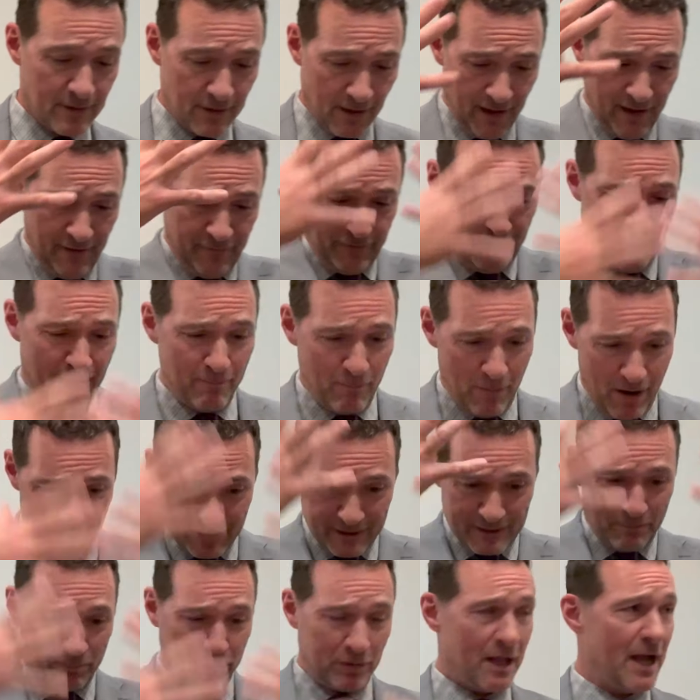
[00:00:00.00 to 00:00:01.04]
If I'm
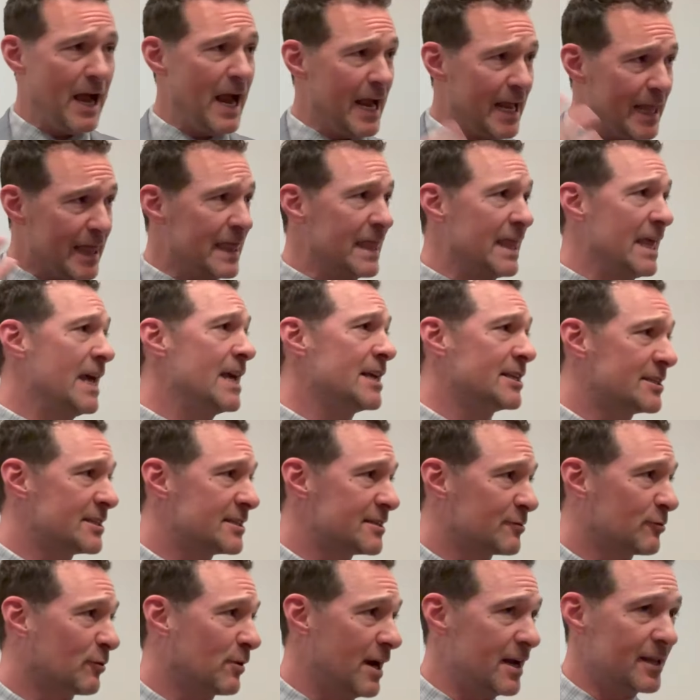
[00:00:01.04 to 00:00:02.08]
multiplying
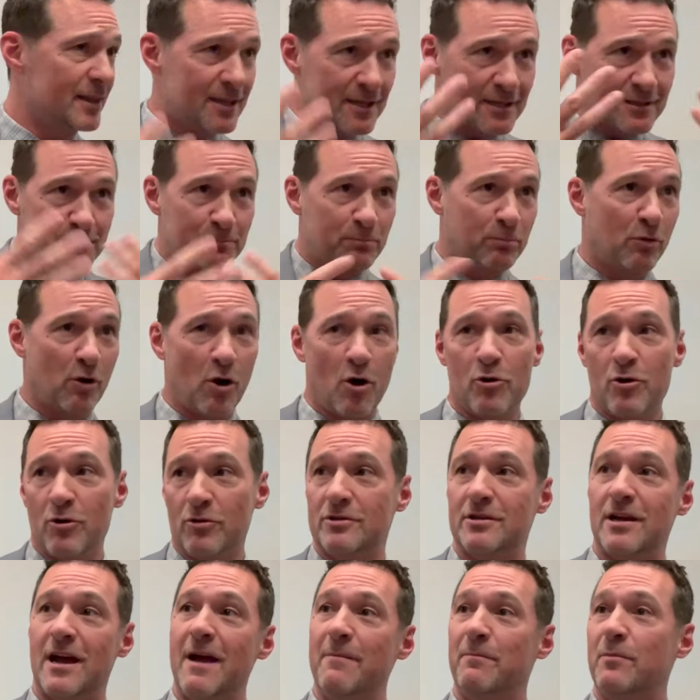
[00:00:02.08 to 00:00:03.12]
this, right, this
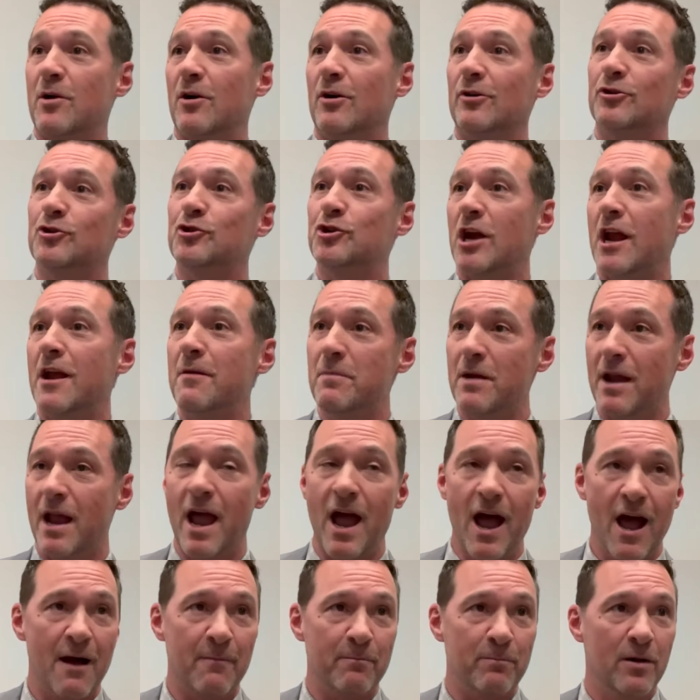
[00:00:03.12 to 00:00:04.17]
prototype called Jaime
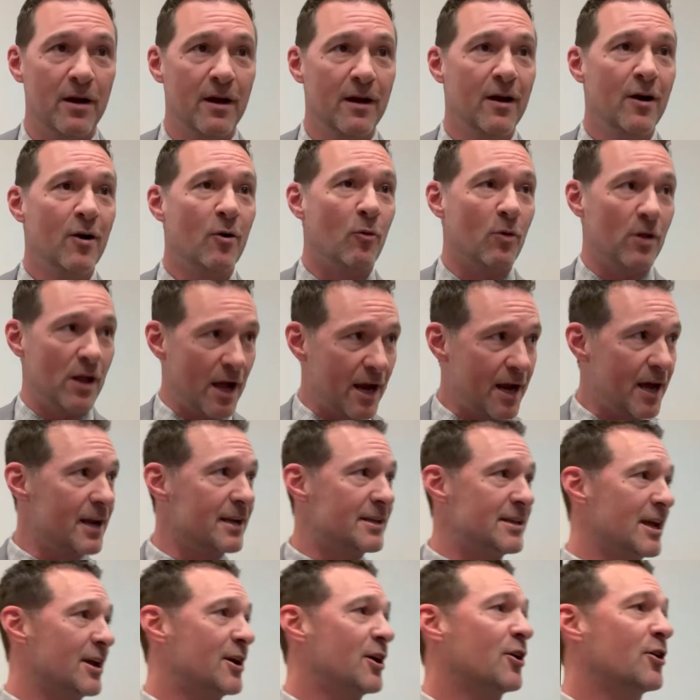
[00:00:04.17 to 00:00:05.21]
Hepp, well, I got to
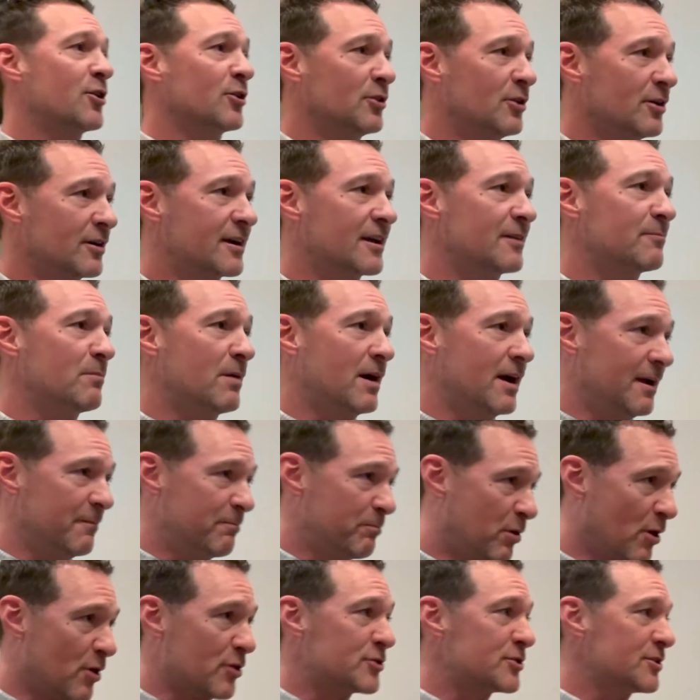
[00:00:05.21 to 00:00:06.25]
take a good look at my
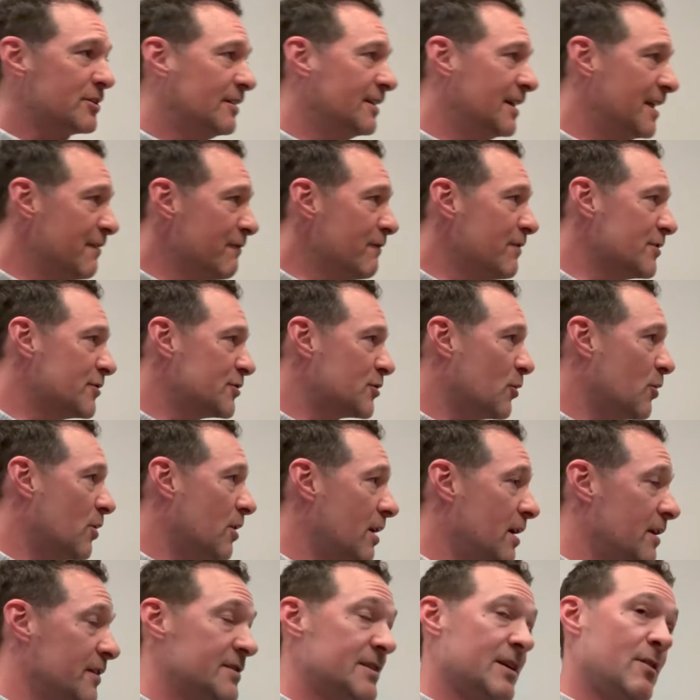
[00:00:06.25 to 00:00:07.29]
personal
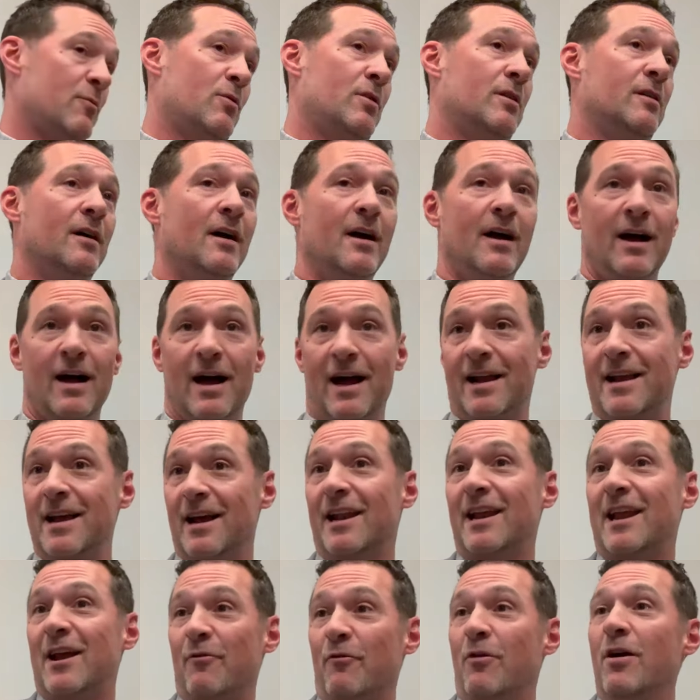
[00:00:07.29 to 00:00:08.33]
inventory and say, well, I got to
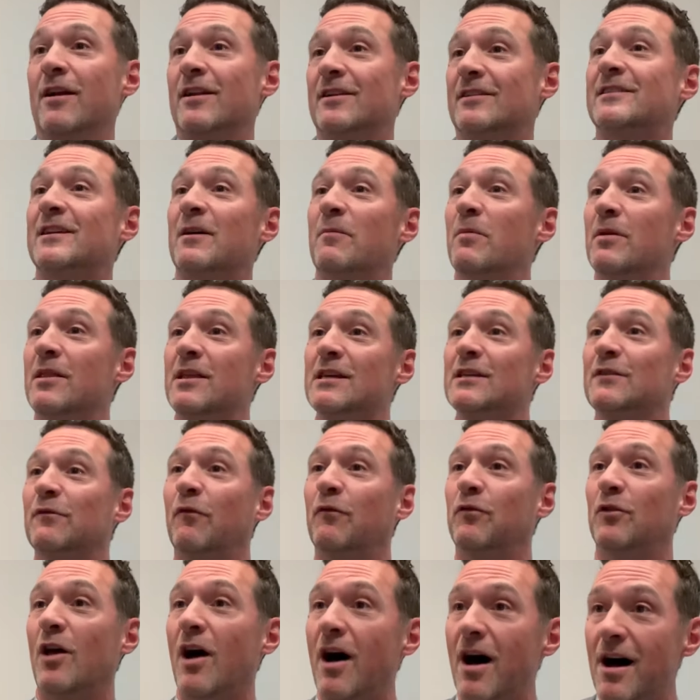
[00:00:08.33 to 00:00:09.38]
get rid of some of these
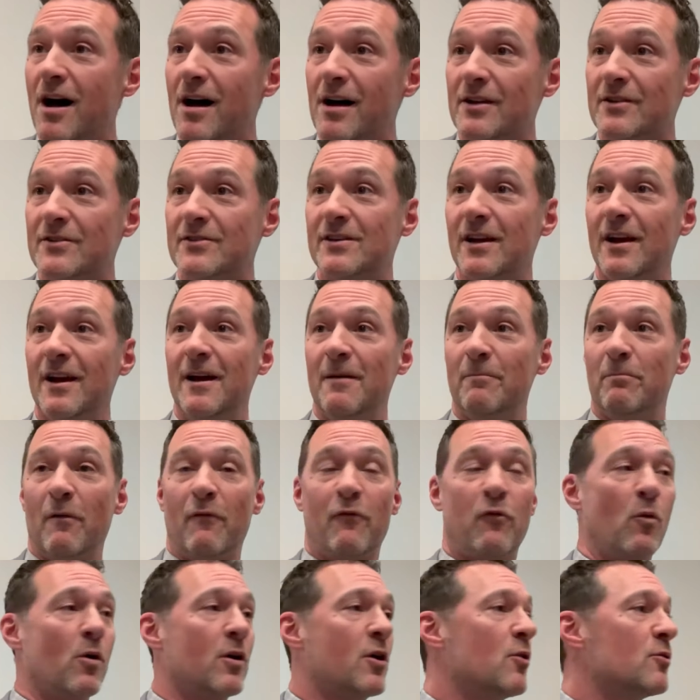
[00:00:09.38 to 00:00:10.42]
flaws
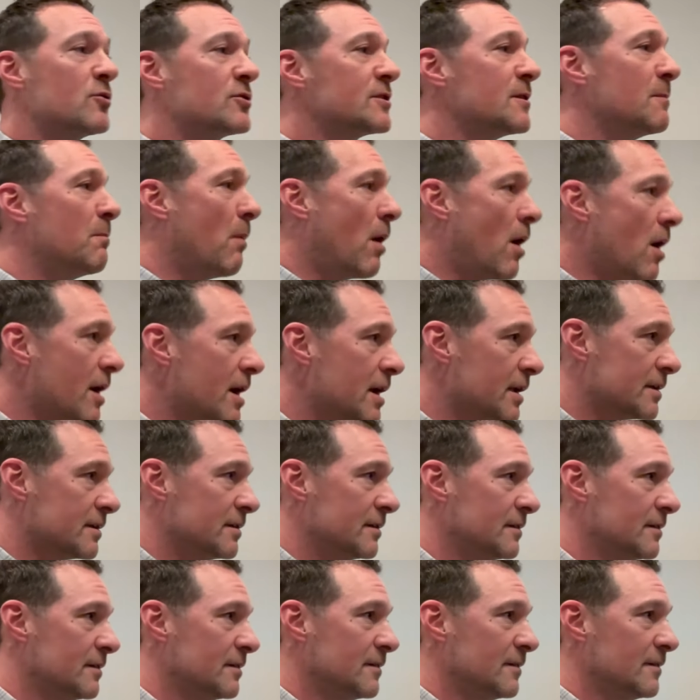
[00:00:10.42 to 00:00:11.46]
before it goes to market.
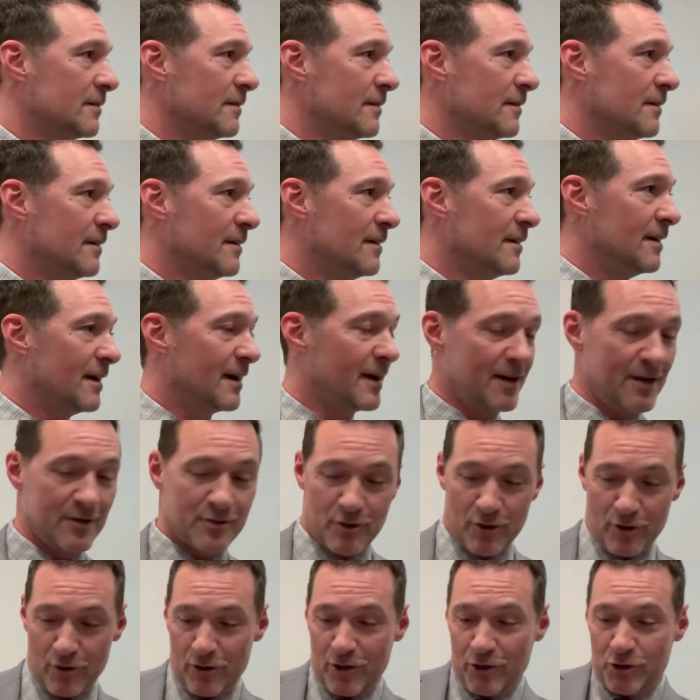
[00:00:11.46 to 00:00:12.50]
I got to
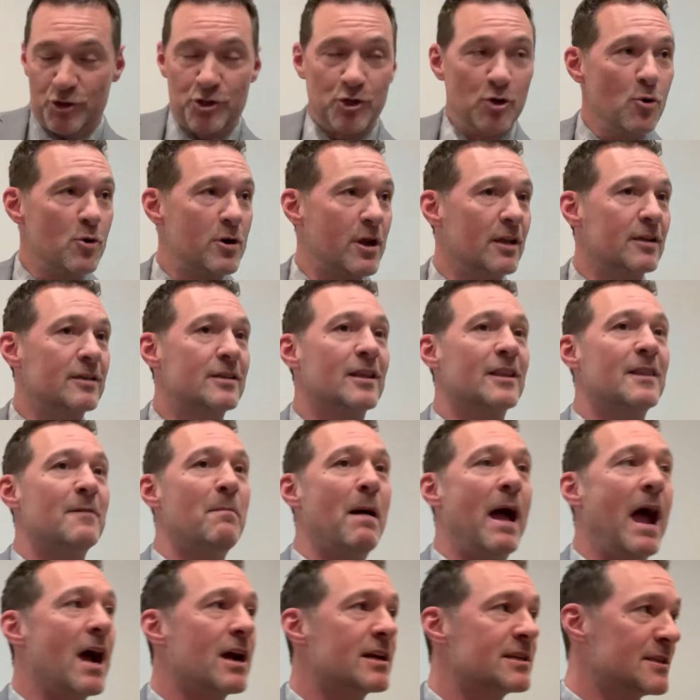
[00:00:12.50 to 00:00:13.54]
turn the juke into the
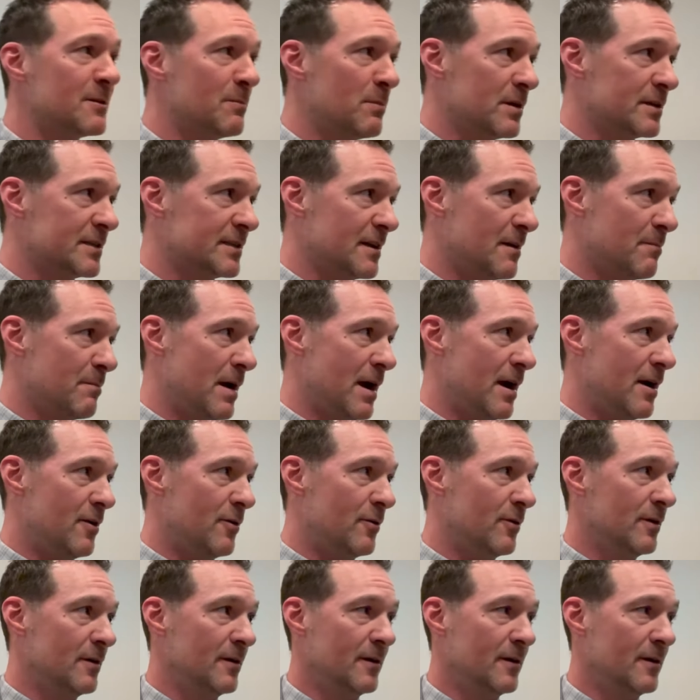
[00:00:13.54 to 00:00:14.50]
maxima somehow.